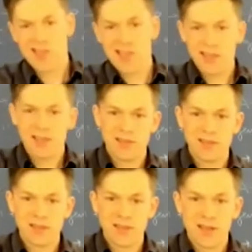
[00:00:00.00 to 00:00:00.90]
side,
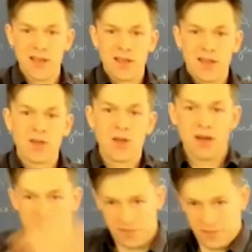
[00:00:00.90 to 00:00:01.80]
then you
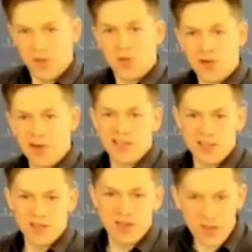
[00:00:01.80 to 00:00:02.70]
have few
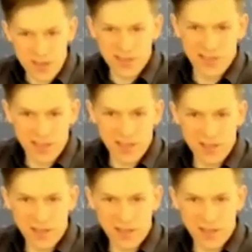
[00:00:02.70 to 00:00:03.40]
relations on the other side.